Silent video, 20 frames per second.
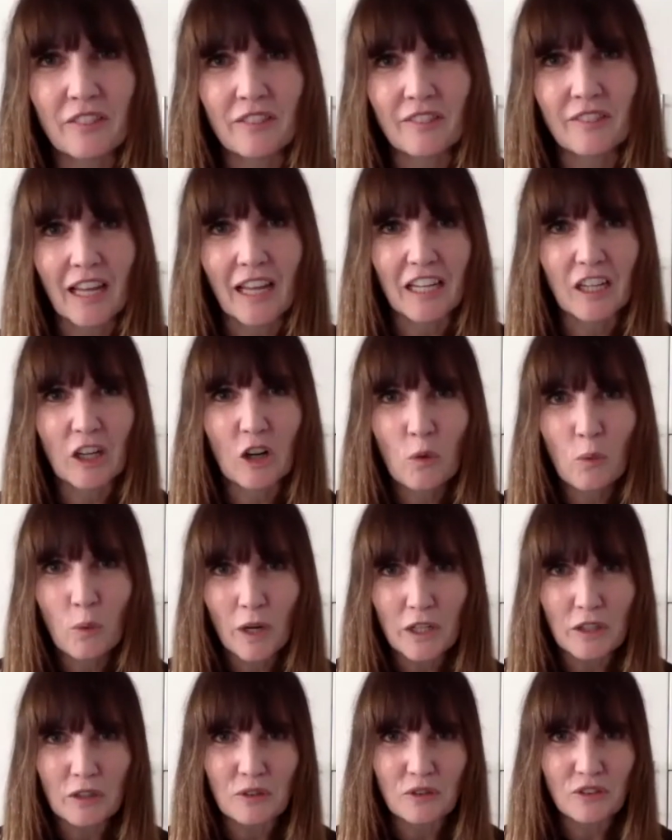that
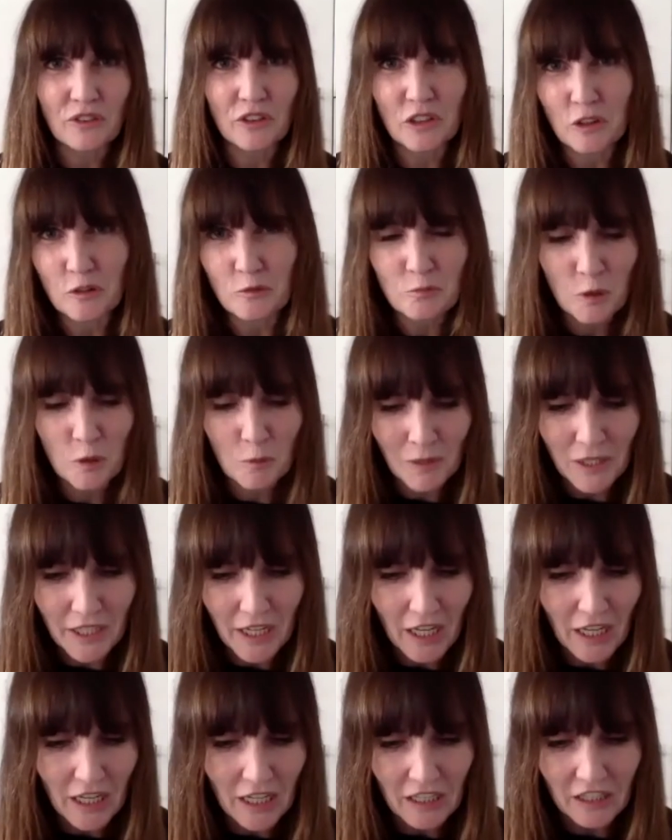quote that you've probably
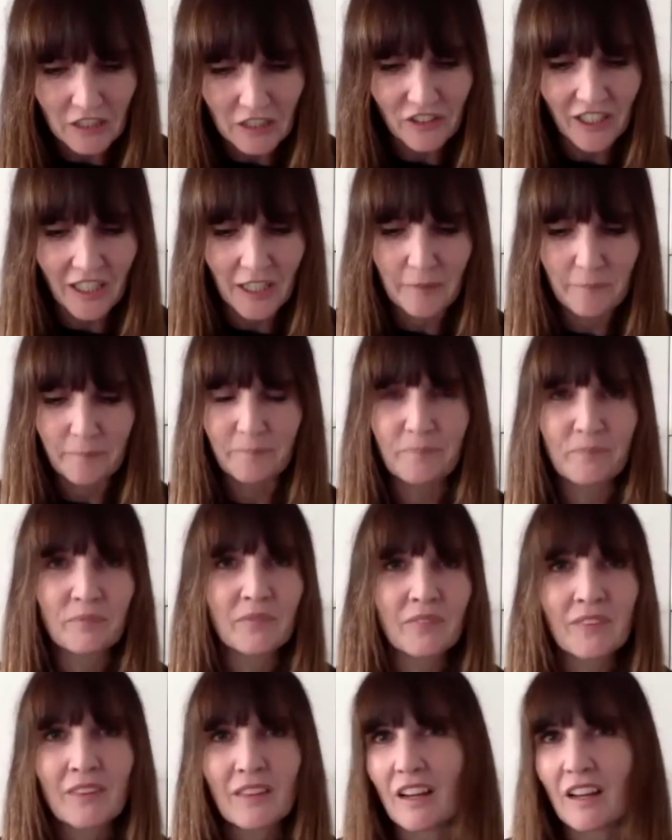heard.
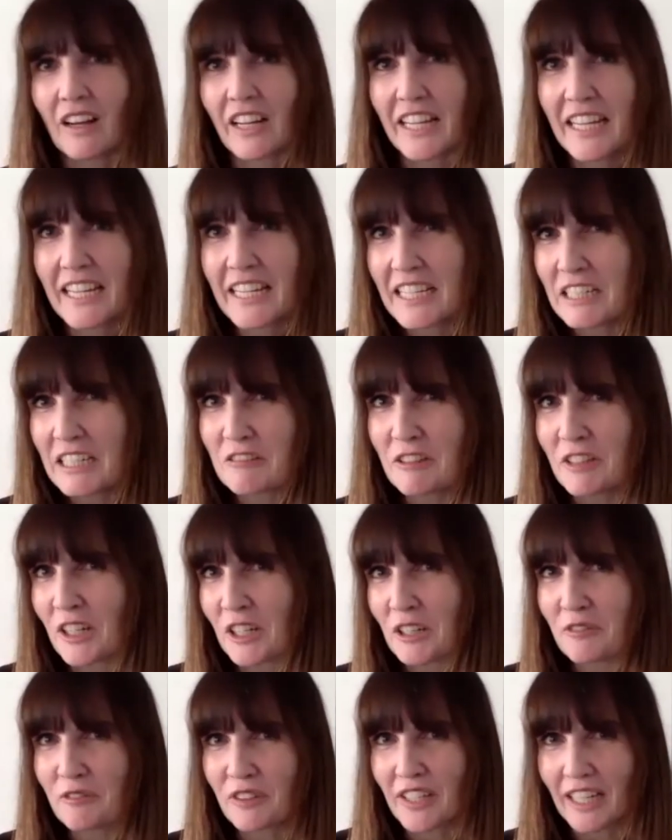I hear and
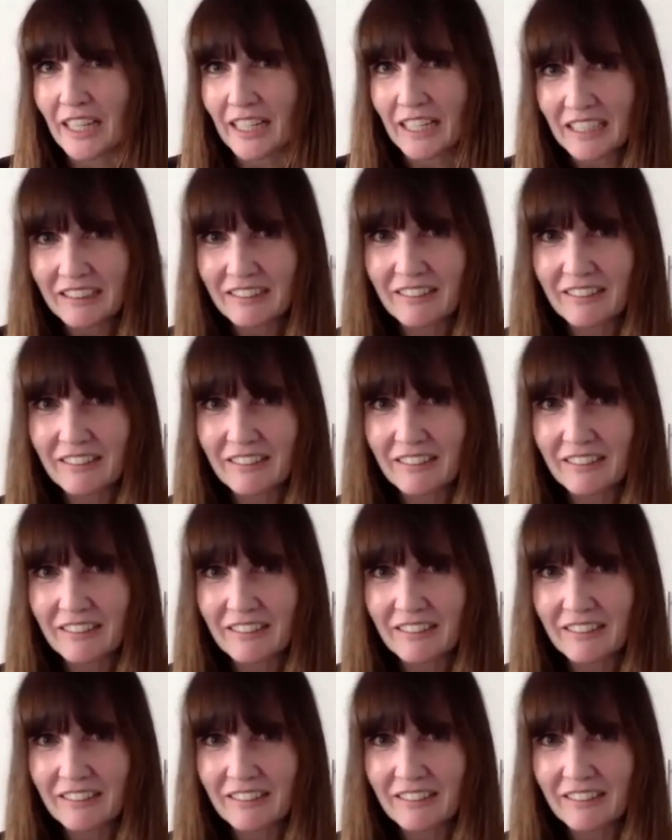I forget.